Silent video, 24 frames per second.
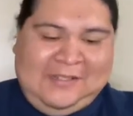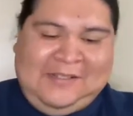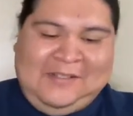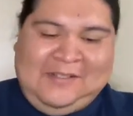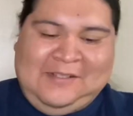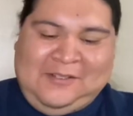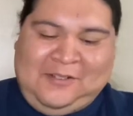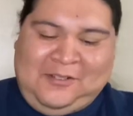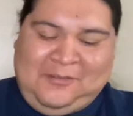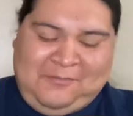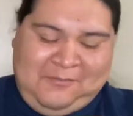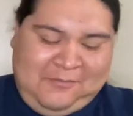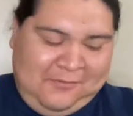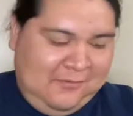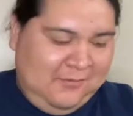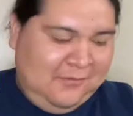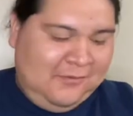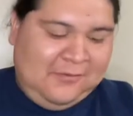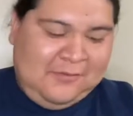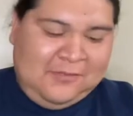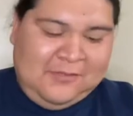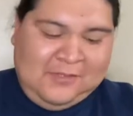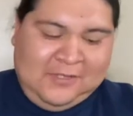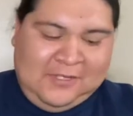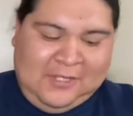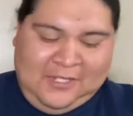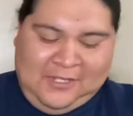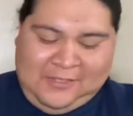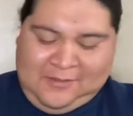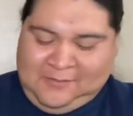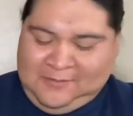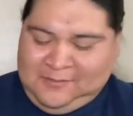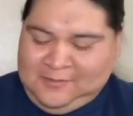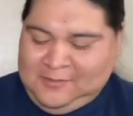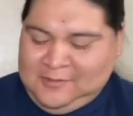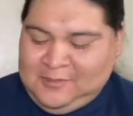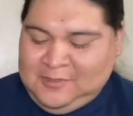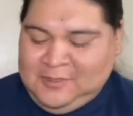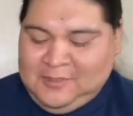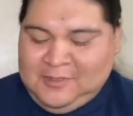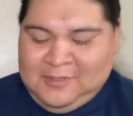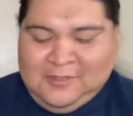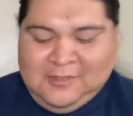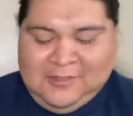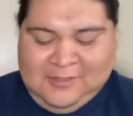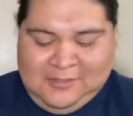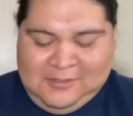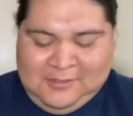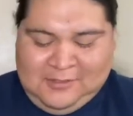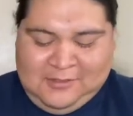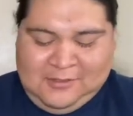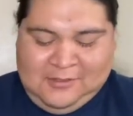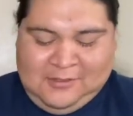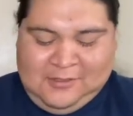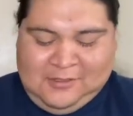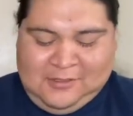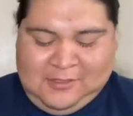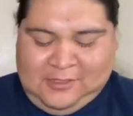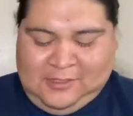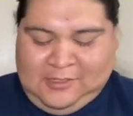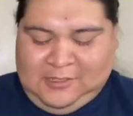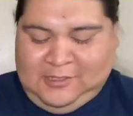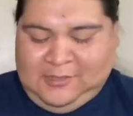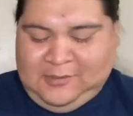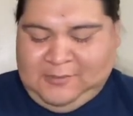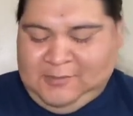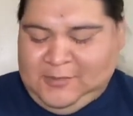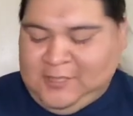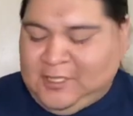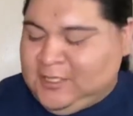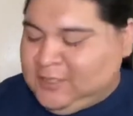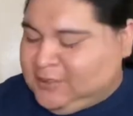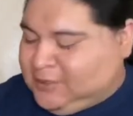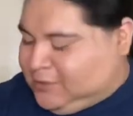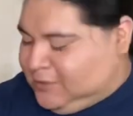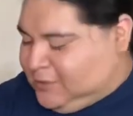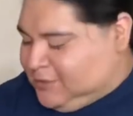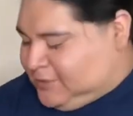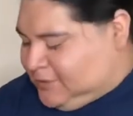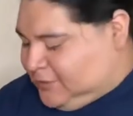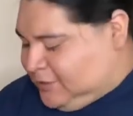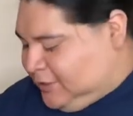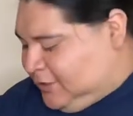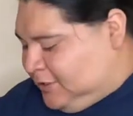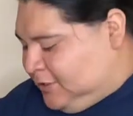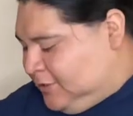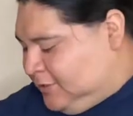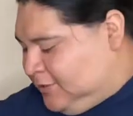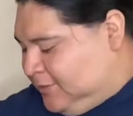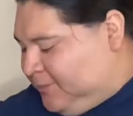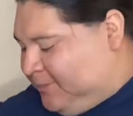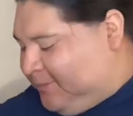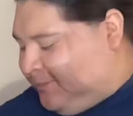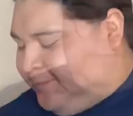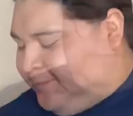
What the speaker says: Oh, bam. So I'm gonna get these done.